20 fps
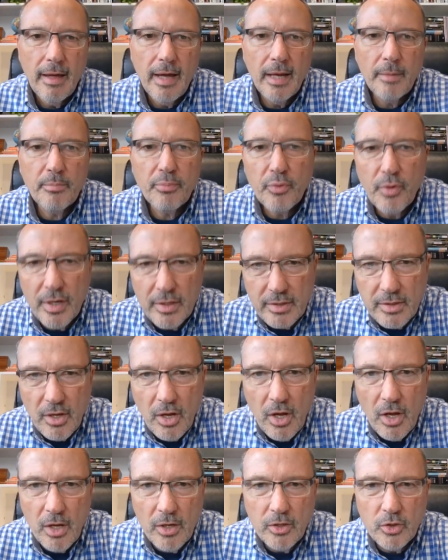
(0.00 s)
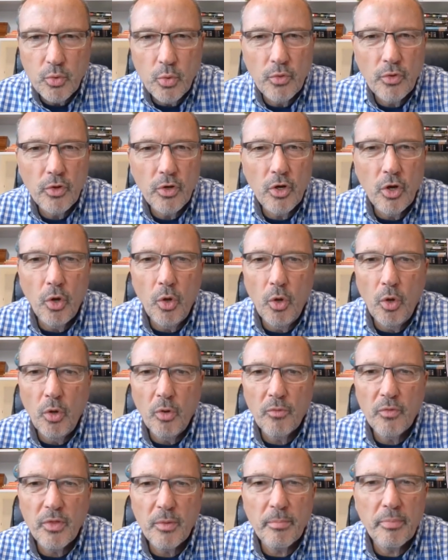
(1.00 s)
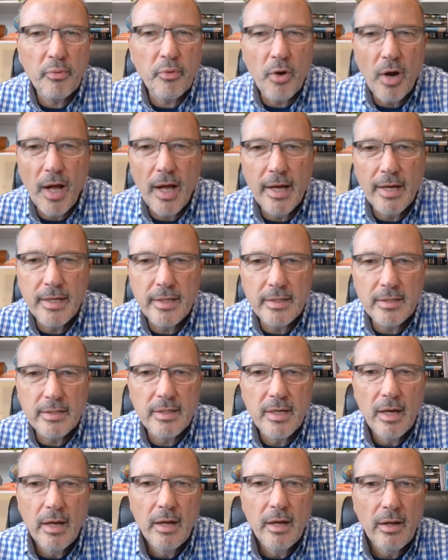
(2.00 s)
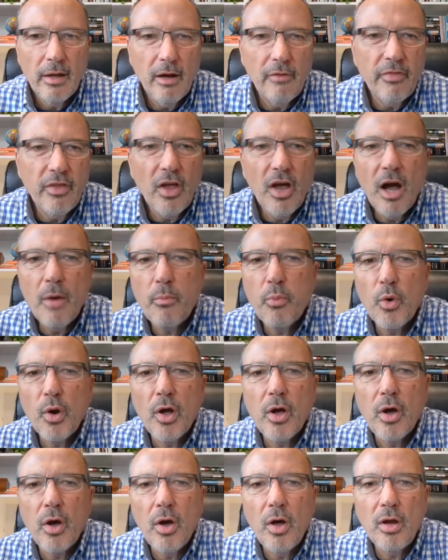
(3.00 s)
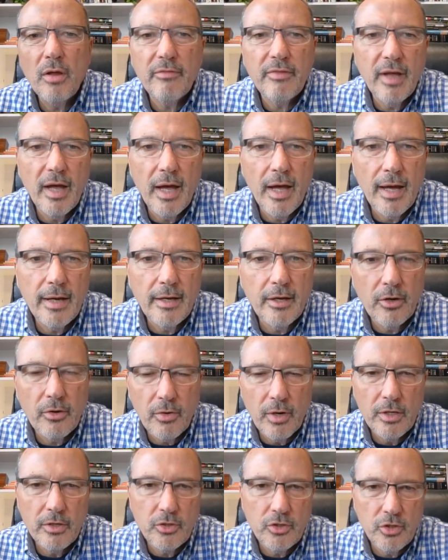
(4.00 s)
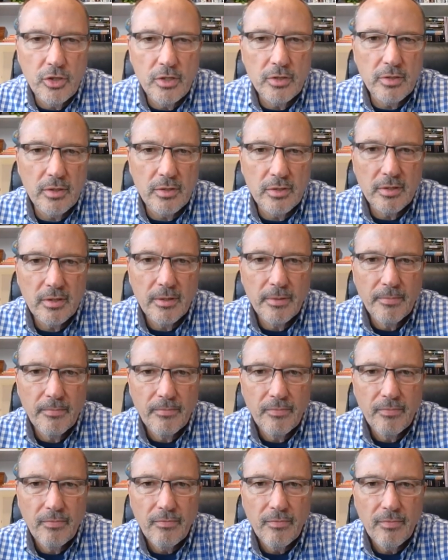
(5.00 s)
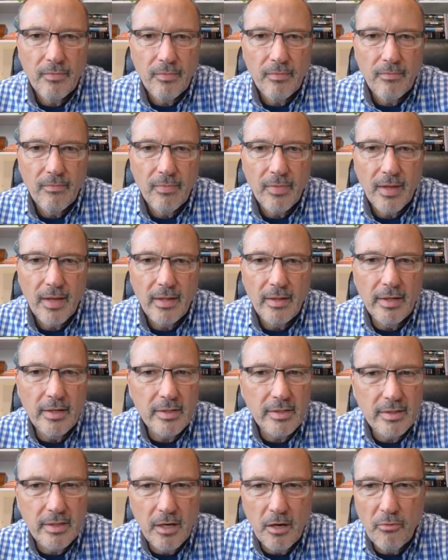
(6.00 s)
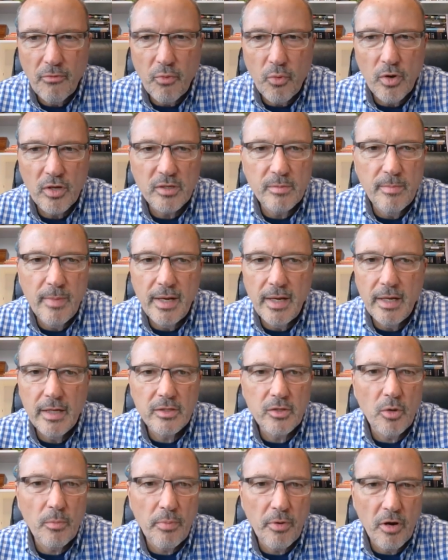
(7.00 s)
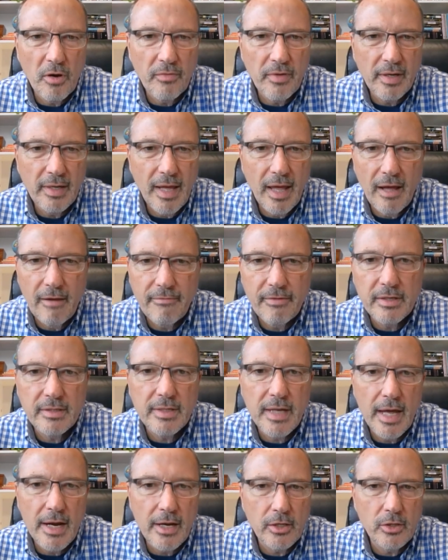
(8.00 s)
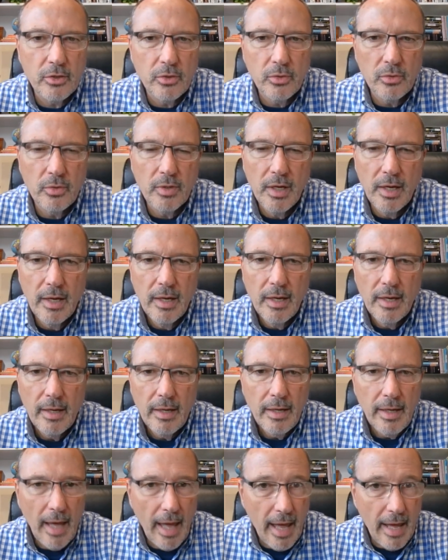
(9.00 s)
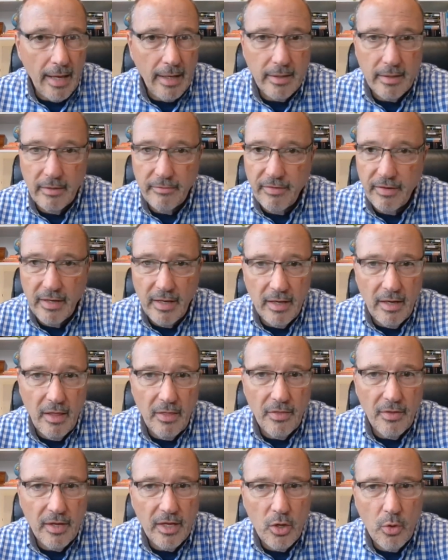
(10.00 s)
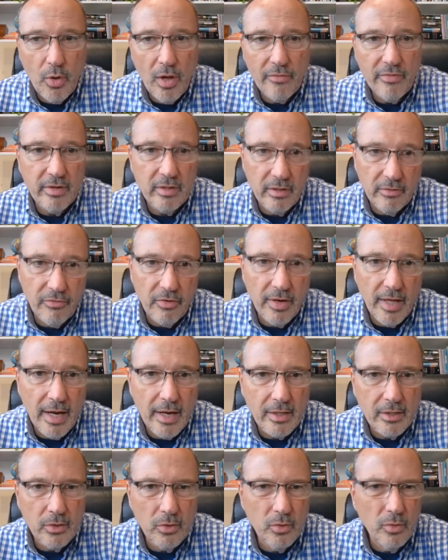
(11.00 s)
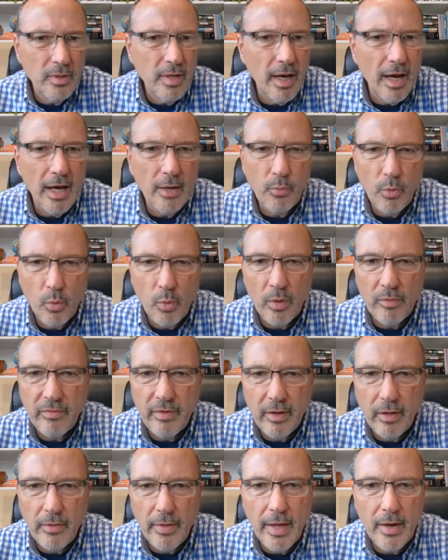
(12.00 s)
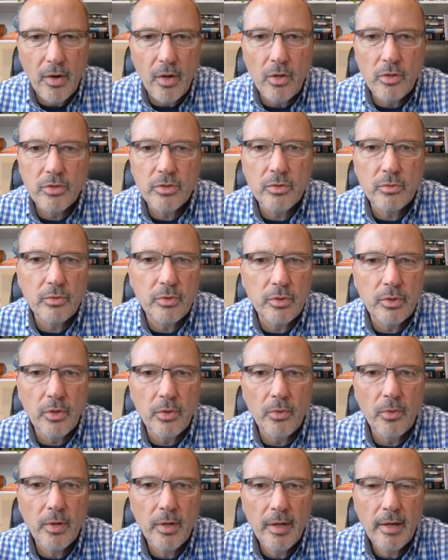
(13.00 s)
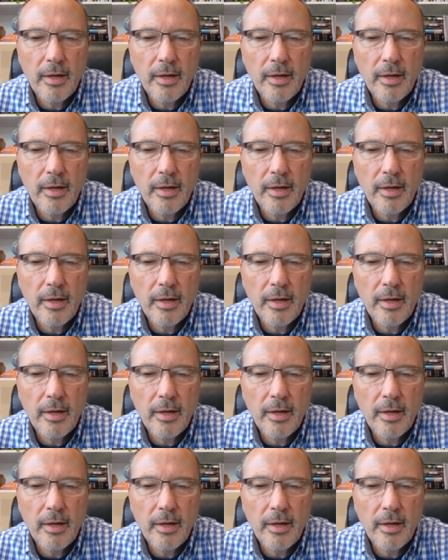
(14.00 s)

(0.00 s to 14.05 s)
I press on toward the goal for the prize of the upward call of God in Christ Jesus. Let us therefore, as many as are perfect, have this attitude. And if in anything you have a different attitude, God will reveal that also to you.